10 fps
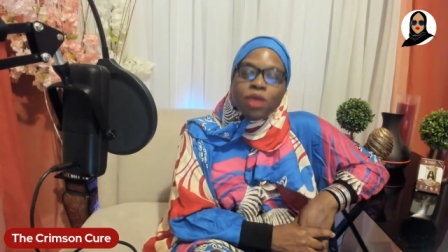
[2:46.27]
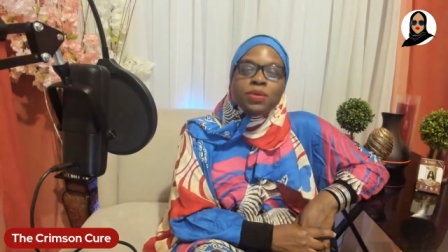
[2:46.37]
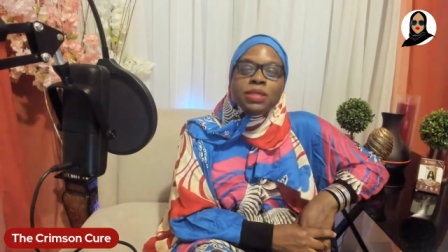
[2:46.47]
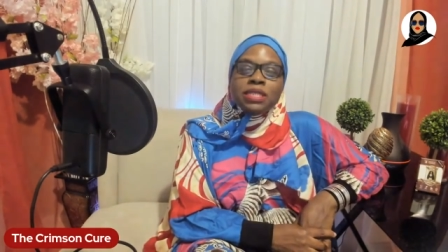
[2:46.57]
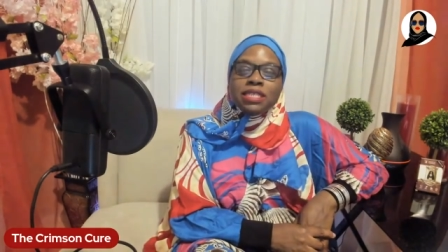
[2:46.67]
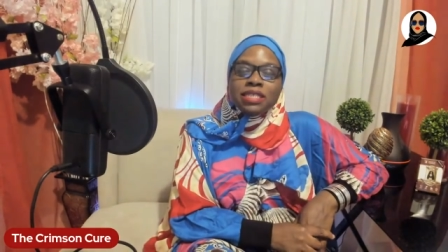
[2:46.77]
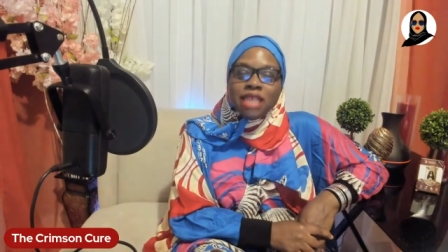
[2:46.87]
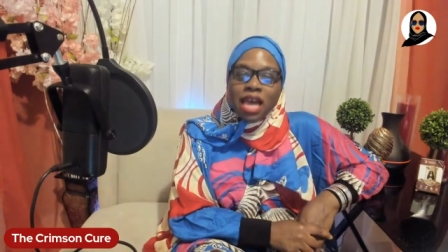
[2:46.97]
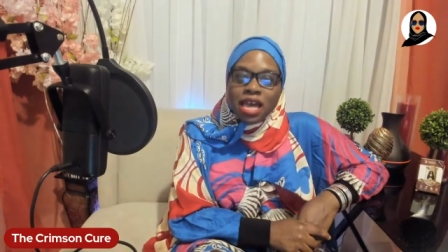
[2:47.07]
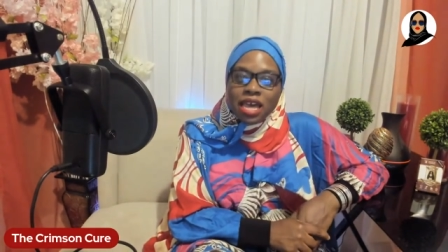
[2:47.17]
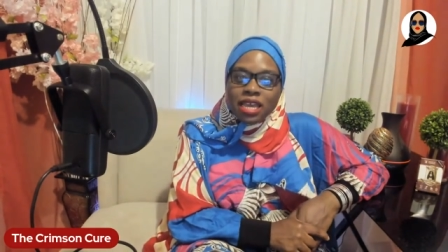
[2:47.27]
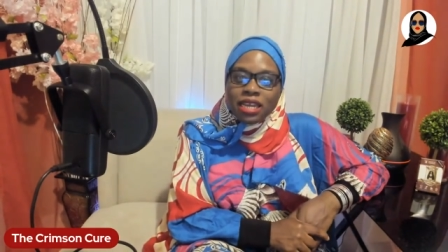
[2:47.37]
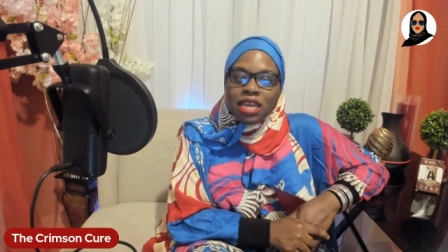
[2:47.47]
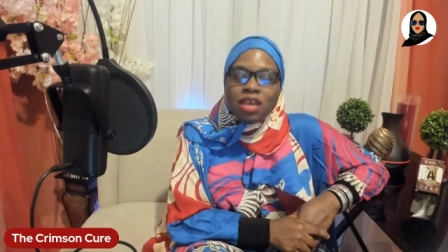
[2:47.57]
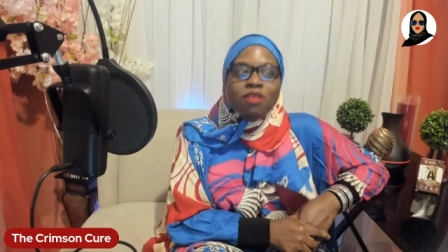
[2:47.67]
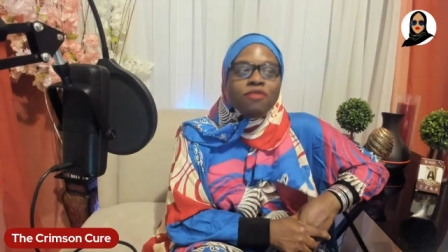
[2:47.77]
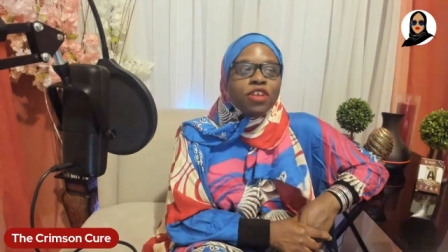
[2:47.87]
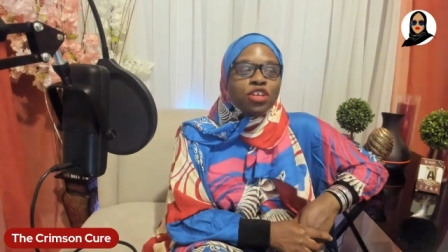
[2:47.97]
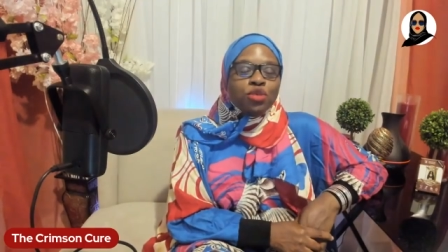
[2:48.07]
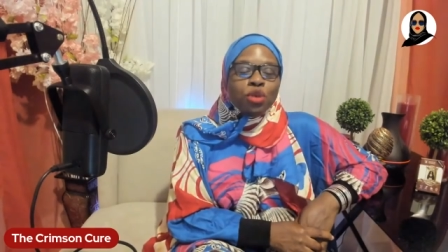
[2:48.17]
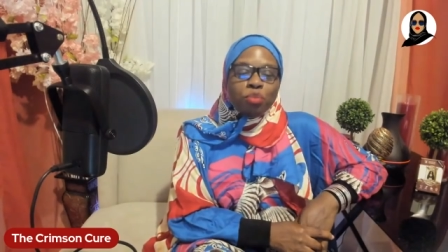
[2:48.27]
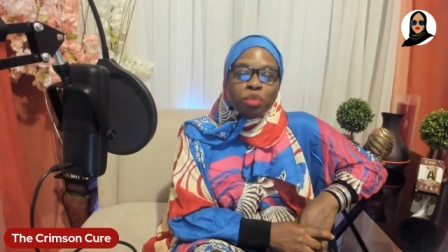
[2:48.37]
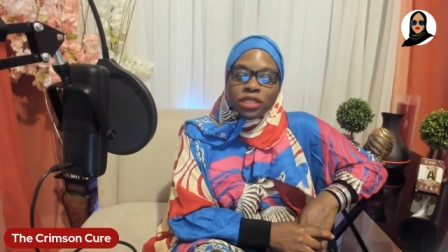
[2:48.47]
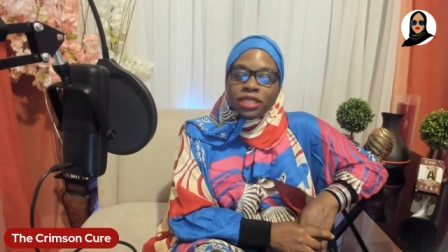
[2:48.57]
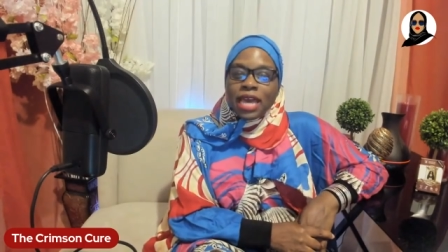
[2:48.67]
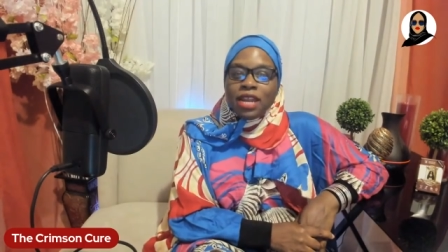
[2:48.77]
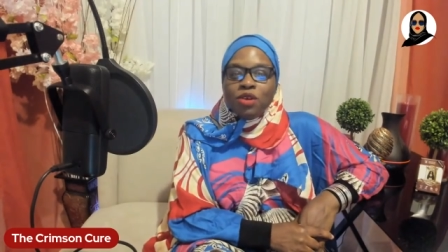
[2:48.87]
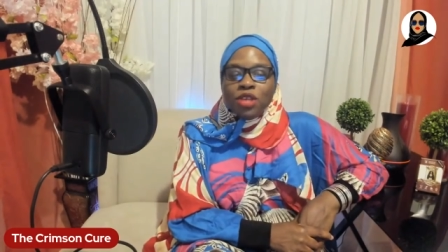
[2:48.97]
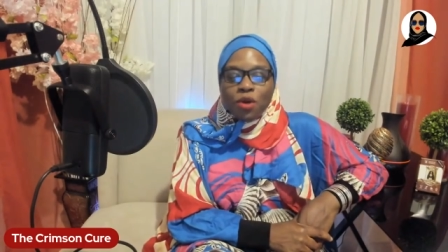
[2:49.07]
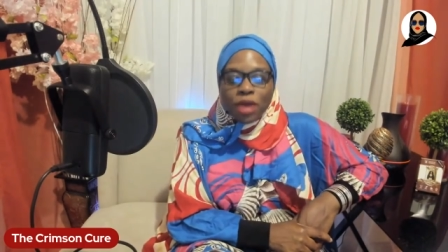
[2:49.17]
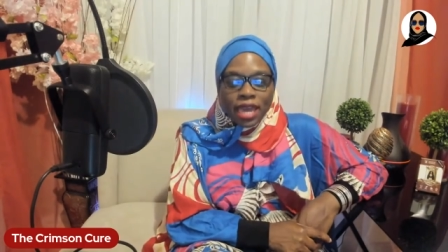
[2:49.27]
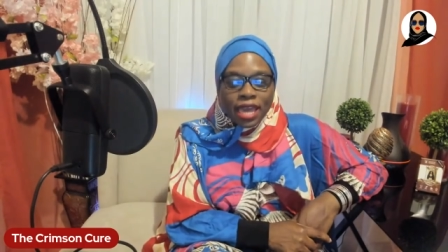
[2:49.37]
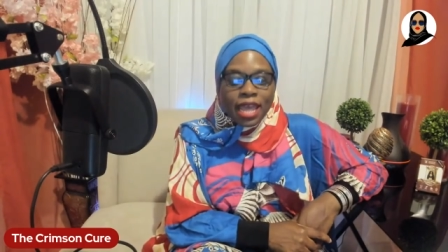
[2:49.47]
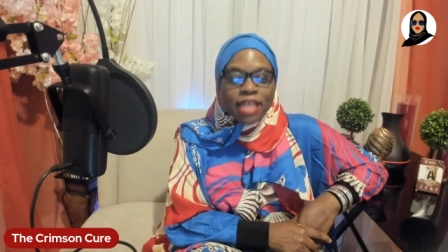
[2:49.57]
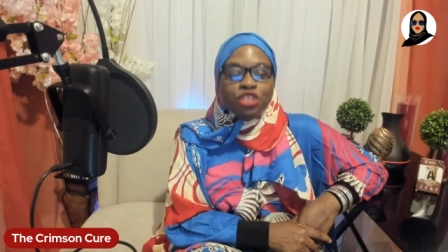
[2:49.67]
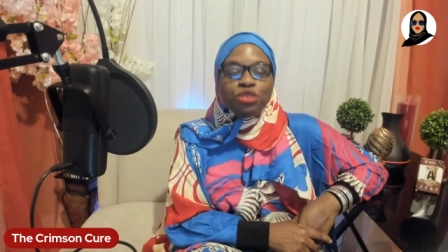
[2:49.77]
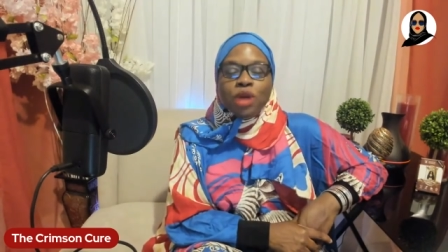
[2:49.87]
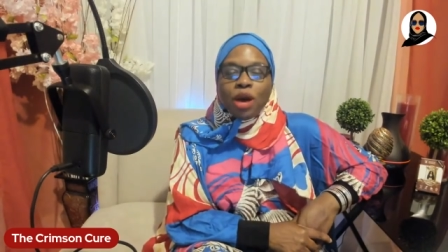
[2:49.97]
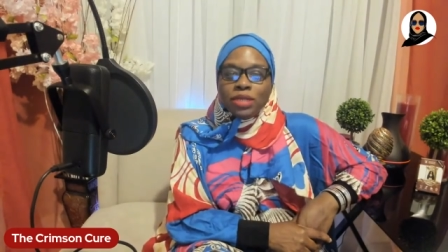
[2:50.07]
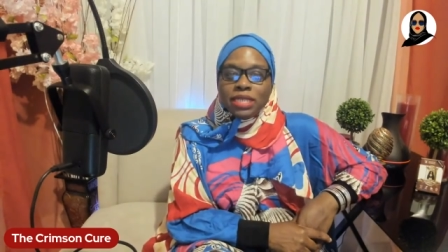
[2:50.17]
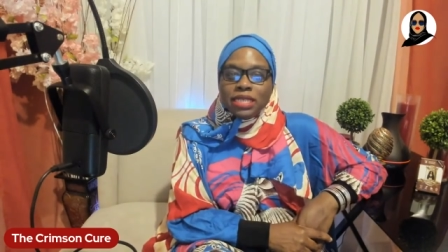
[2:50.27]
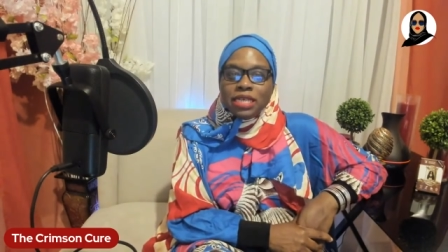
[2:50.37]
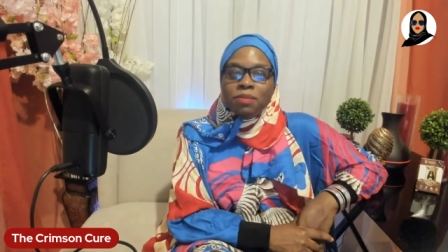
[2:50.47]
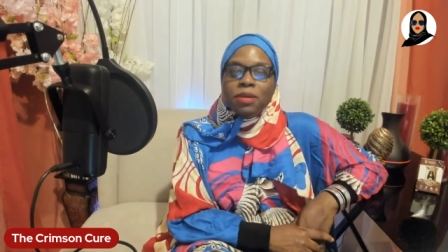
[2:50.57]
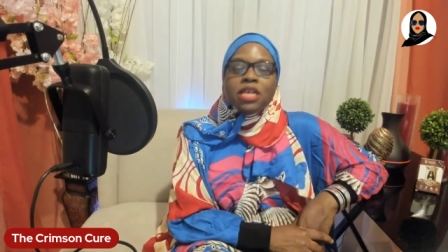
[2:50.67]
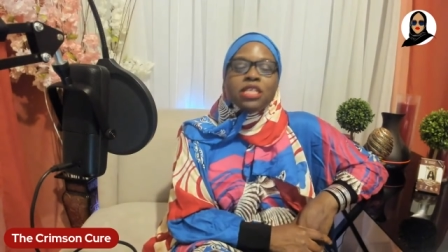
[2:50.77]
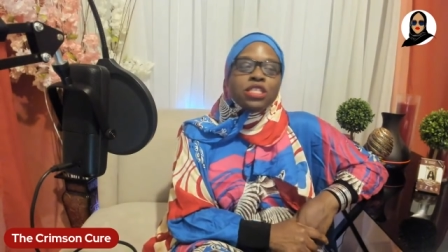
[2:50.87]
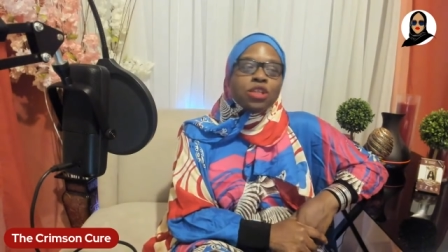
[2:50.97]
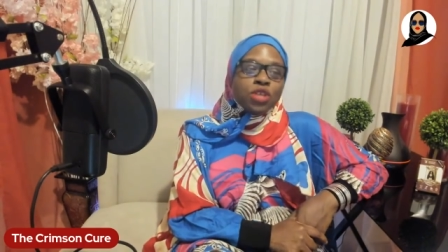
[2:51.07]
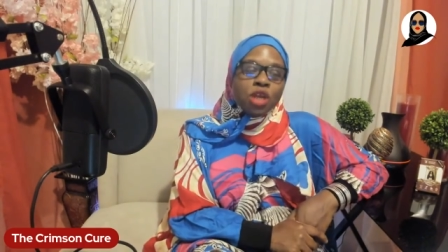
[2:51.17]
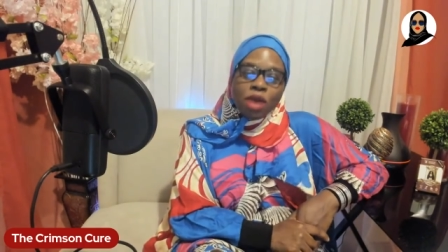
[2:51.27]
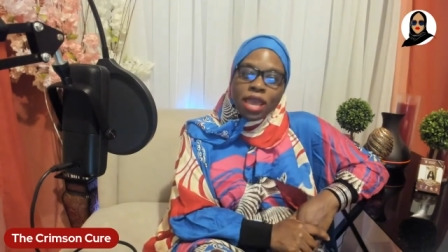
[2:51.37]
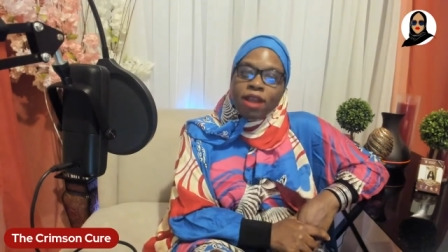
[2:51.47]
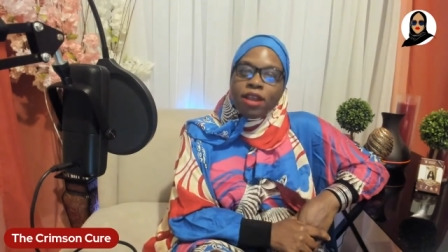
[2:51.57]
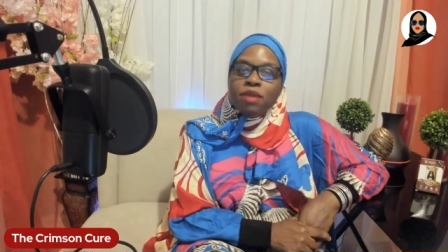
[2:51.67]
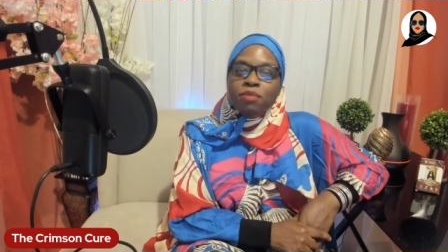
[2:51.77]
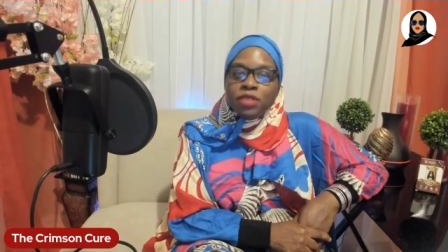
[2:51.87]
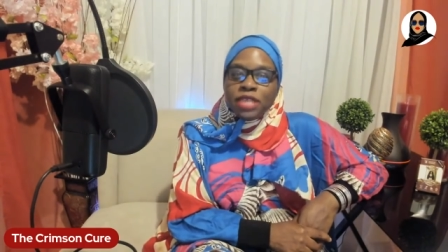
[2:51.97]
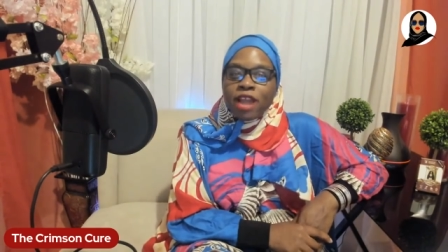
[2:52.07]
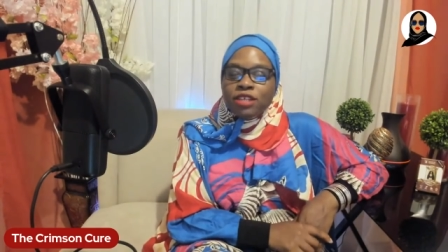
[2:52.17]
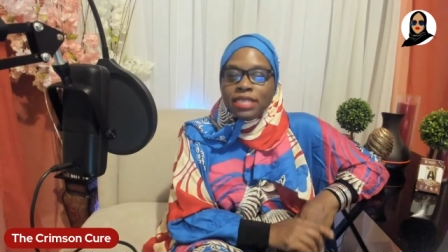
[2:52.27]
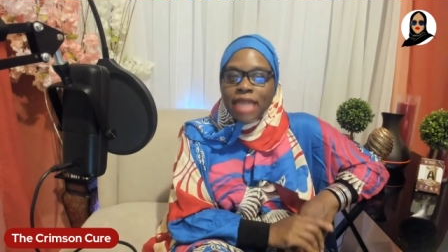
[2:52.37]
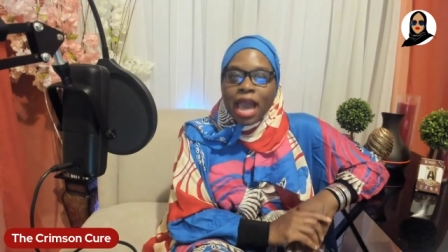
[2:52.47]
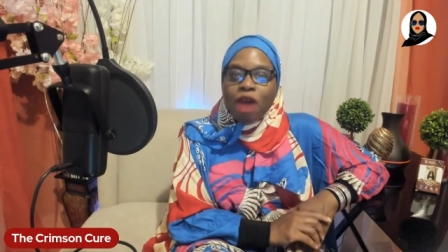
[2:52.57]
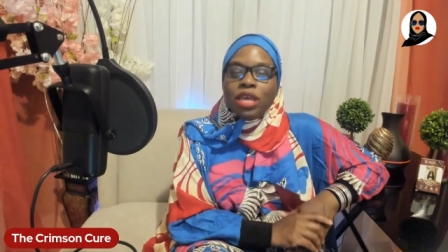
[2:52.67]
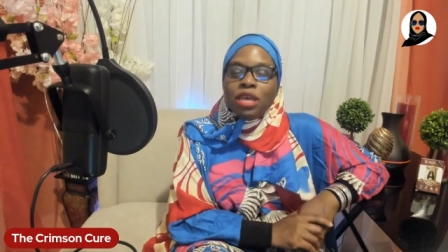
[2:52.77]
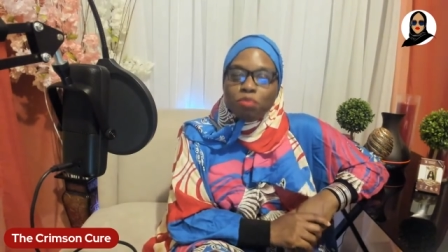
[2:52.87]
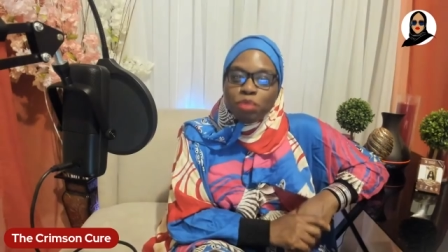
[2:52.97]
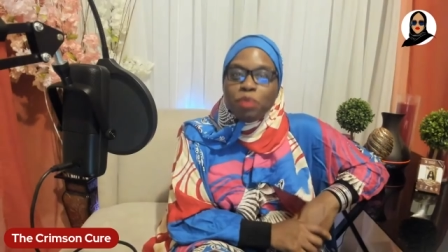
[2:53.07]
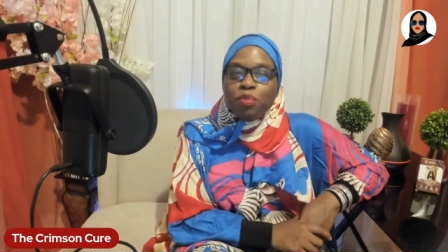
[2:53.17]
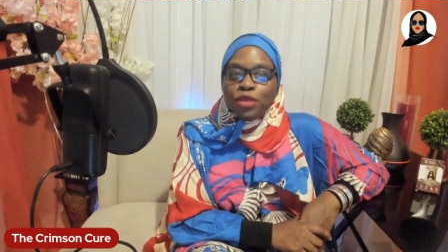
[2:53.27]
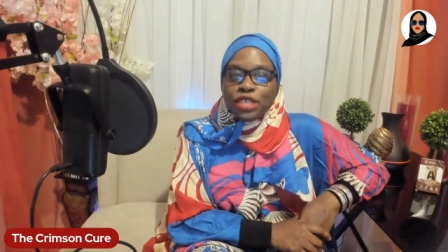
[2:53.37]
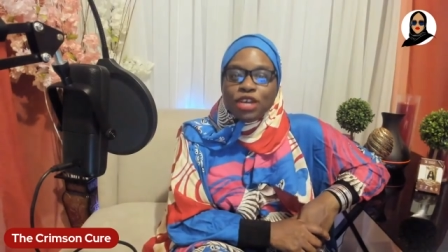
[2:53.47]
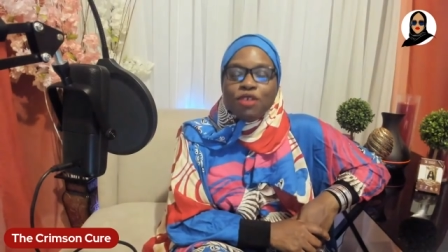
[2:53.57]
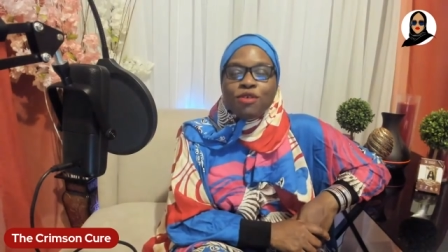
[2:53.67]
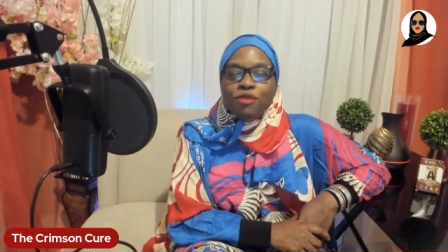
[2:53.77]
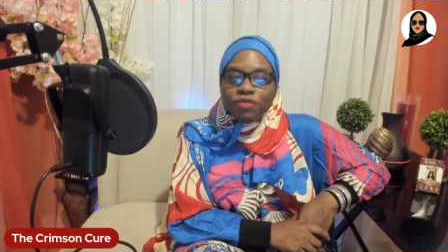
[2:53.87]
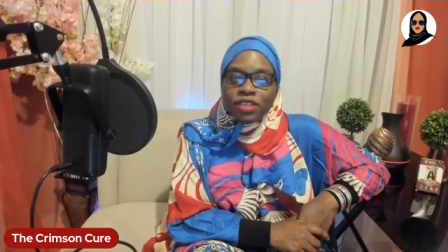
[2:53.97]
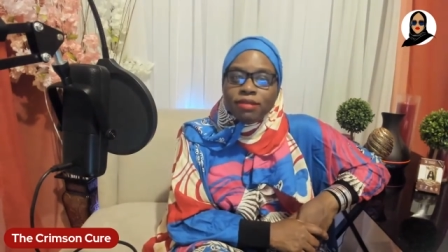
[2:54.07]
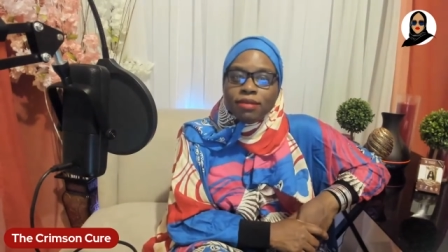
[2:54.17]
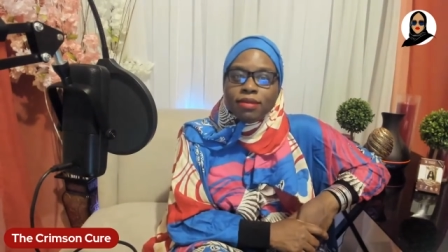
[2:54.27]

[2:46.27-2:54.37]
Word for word: It was designed for you to put that on your head as you go to sleep so your hair can hairstyle can be preserved.